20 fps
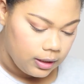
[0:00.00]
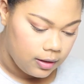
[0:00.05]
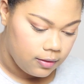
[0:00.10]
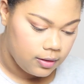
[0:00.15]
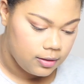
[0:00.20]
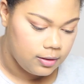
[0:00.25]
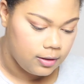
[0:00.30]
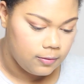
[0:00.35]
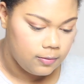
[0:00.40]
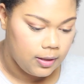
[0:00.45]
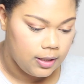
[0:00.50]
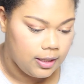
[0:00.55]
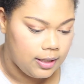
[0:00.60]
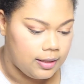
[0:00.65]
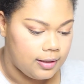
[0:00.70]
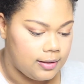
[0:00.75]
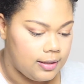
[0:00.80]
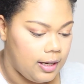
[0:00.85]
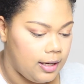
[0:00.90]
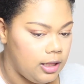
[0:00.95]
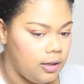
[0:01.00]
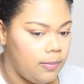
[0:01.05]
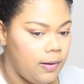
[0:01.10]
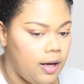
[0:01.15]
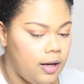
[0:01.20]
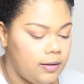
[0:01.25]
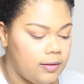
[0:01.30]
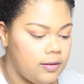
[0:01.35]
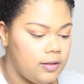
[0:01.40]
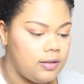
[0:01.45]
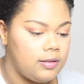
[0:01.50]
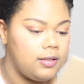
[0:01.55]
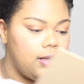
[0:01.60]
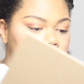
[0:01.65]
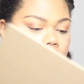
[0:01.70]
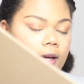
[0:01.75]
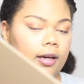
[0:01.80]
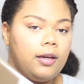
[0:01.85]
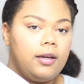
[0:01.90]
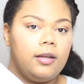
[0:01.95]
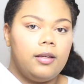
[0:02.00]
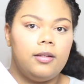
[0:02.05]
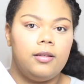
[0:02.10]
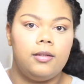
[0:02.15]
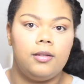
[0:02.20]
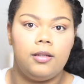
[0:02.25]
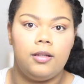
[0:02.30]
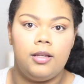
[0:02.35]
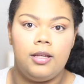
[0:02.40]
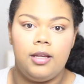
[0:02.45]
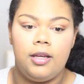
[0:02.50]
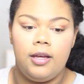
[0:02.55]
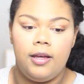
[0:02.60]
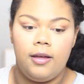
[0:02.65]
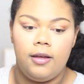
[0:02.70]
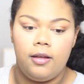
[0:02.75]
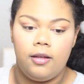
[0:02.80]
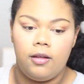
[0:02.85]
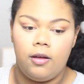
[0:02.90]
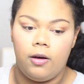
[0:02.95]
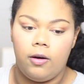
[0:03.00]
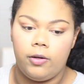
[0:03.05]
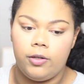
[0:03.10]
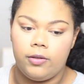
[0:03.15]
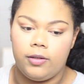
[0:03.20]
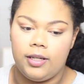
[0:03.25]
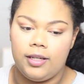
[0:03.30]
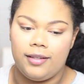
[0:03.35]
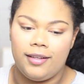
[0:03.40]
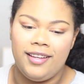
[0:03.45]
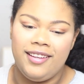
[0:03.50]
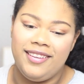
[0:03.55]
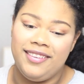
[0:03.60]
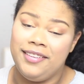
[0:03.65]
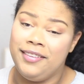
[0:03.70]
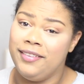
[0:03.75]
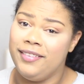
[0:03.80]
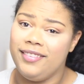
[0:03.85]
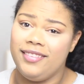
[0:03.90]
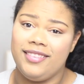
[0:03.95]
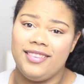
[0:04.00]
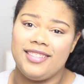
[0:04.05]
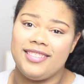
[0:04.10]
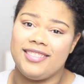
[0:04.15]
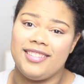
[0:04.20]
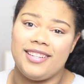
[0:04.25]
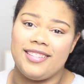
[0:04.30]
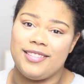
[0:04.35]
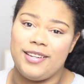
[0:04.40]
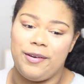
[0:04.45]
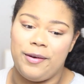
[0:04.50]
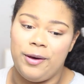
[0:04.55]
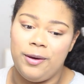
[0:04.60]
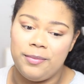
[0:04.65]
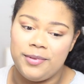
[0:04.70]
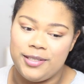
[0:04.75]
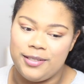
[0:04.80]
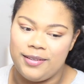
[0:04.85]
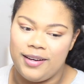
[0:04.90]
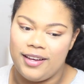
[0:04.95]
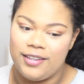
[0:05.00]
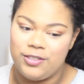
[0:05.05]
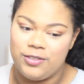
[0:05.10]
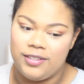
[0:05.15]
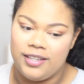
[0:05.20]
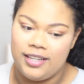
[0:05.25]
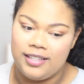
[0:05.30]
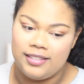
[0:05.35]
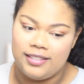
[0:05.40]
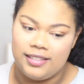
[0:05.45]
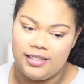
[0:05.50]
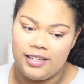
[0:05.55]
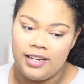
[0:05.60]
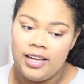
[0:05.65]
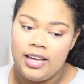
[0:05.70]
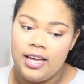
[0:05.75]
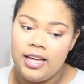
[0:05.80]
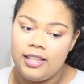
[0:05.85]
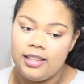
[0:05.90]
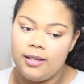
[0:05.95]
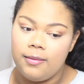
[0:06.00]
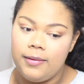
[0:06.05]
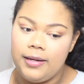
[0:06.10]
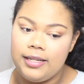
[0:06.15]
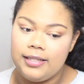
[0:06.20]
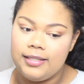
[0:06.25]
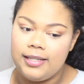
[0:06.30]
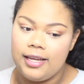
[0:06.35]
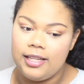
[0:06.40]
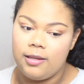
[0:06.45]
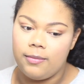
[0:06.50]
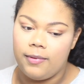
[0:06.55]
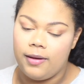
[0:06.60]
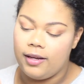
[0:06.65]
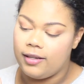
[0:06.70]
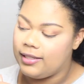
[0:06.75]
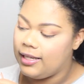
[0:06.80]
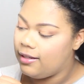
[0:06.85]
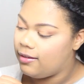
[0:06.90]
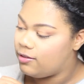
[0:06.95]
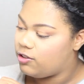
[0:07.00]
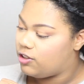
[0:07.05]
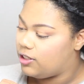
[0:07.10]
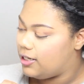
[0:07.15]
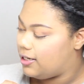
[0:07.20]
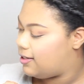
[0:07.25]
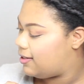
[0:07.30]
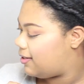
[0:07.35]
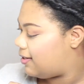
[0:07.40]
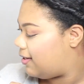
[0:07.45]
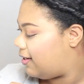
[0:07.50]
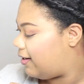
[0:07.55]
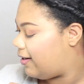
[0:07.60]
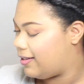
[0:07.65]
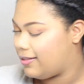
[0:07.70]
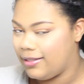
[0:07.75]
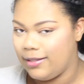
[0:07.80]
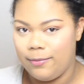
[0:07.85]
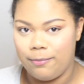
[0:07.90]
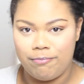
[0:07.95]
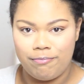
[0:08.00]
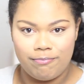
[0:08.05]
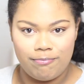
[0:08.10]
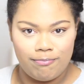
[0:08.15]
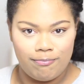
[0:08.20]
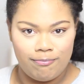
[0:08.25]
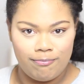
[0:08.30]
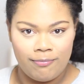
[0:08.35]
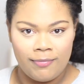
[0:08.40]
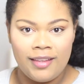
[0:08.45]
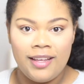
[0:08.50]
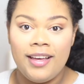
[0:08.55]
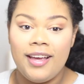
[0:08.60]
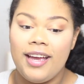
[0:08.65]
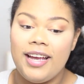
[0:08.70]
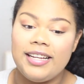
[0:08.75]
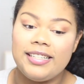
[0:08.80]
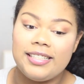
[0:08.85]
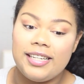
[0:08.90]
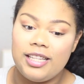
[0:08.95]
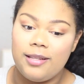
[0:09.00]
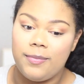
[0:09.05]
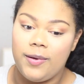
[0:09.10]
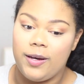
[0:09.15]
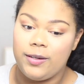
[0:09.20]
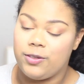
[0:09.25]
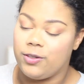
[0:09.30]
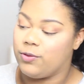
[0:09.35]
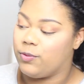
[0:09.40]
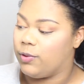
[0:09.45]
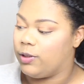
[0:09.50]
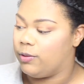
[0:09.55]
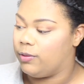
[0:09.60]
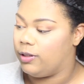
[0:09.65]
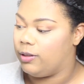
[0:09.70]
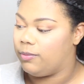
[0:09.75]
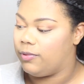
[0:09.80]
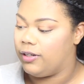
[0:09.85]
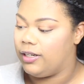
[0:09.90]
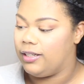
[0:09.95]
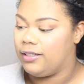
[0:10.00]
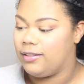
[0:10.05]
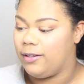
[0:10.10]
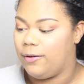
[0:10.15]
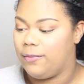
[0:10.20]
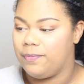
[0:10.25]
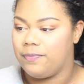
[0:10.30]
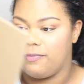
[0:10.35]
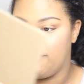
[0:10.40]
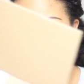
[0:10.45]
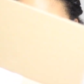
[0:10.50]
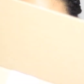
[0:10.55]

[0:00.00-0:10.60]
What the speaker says: And this is what inside the box looks like. Oh, you can't. This does no help to you guys. You can't see it. Though inside the box, is that jeans in there? I see. Inside the box is really, really pretty. So